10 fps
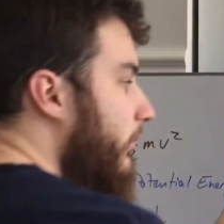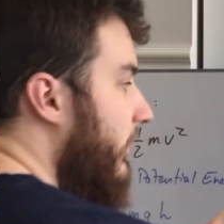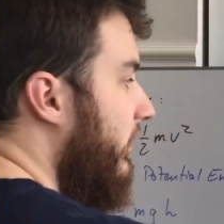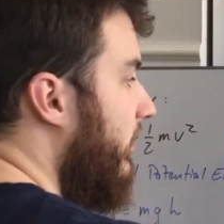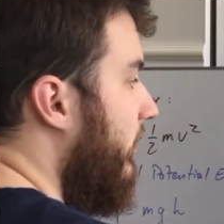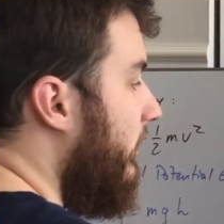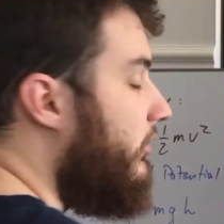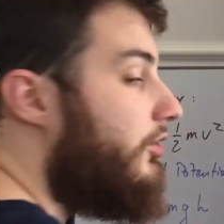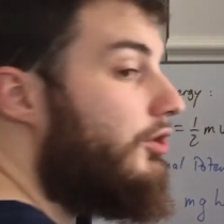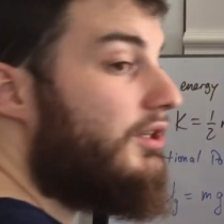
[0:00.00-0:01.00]
with,
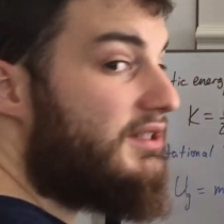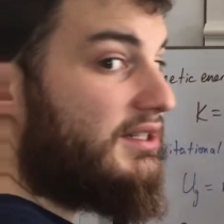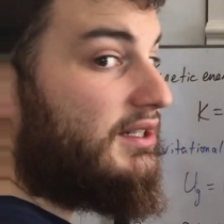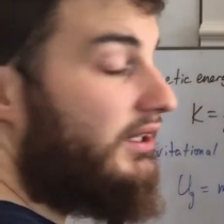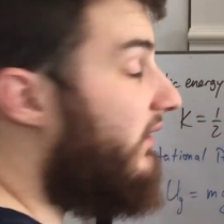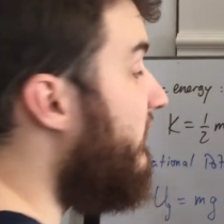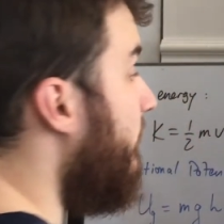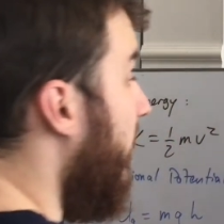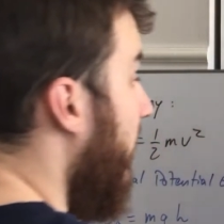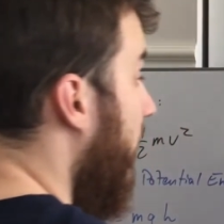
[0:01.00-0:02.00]
just as it leaves
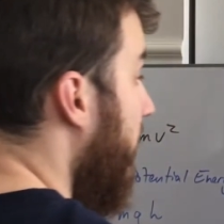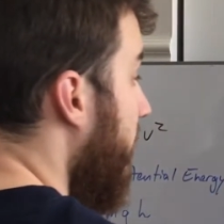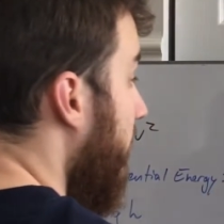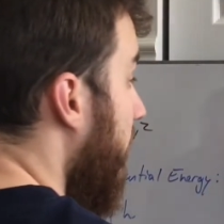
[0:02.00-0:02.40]
my hand,